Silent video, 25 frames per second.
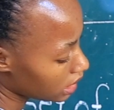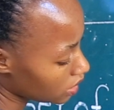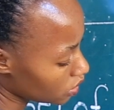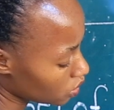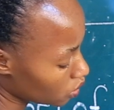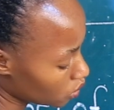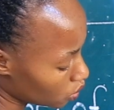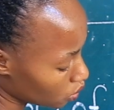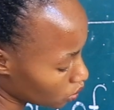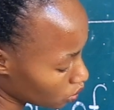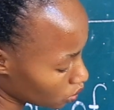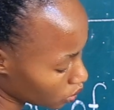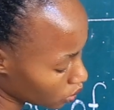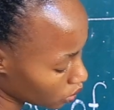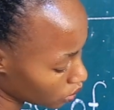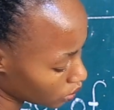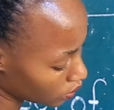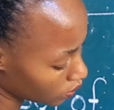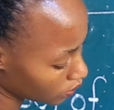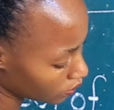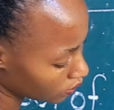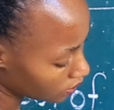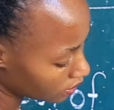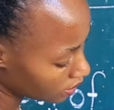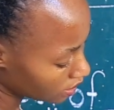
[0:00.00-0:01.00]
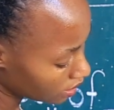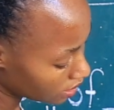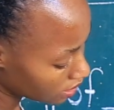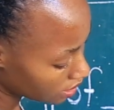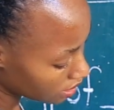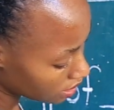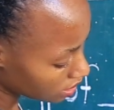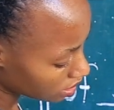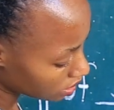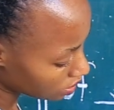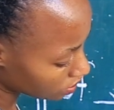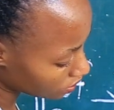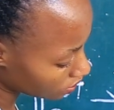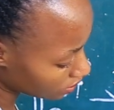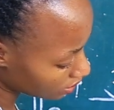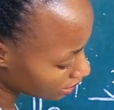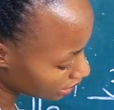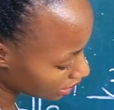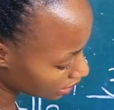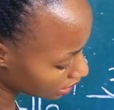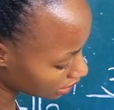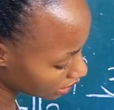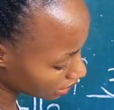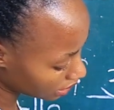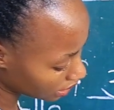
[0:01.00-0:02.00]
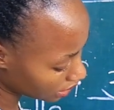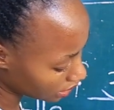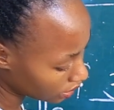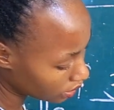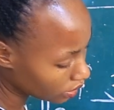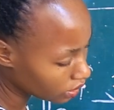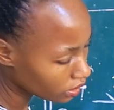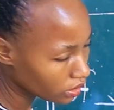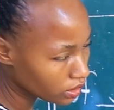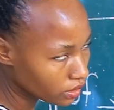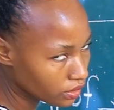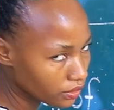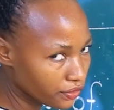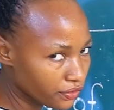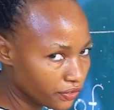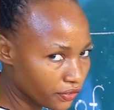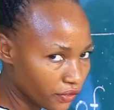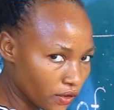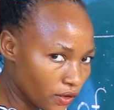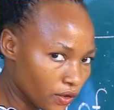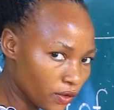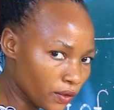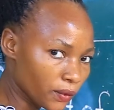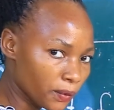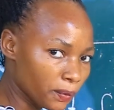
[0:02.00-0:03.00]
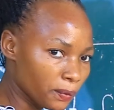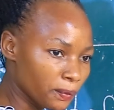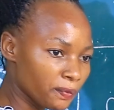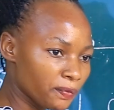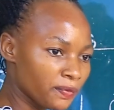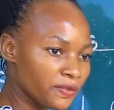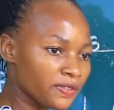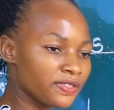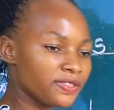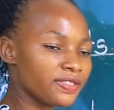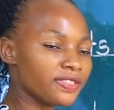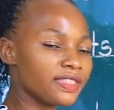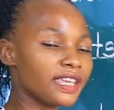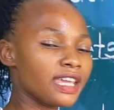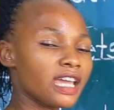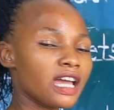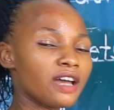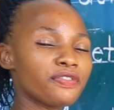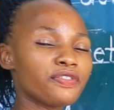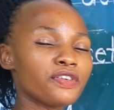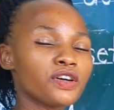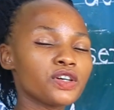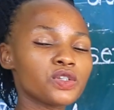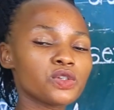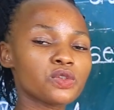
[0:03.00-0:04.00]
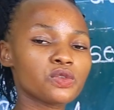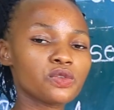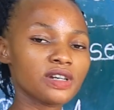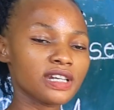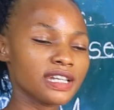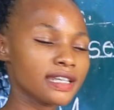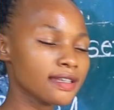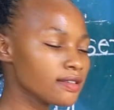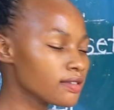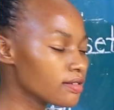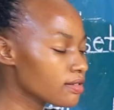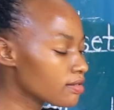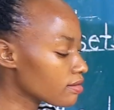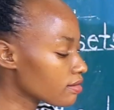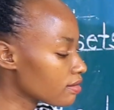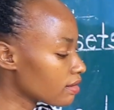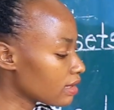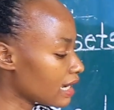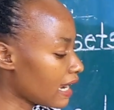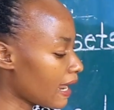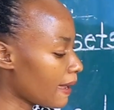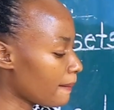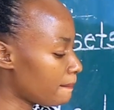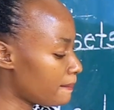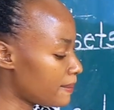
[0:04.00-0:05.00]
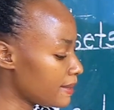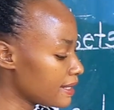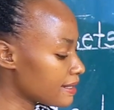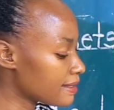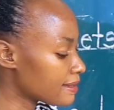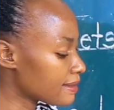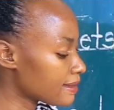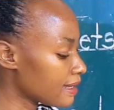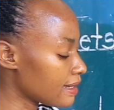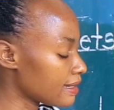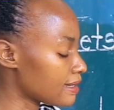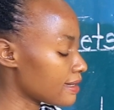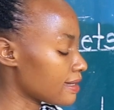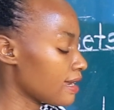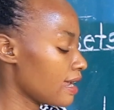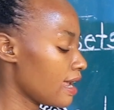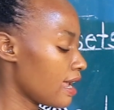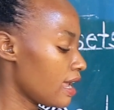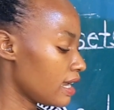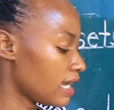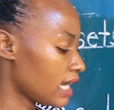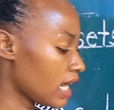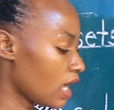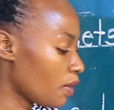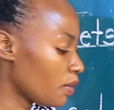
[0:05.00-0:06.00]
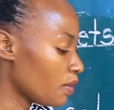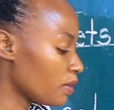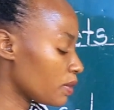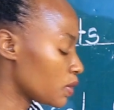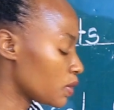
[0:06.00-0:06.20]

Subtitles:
2, 3, 4. There are 4 trees in the big set. Now we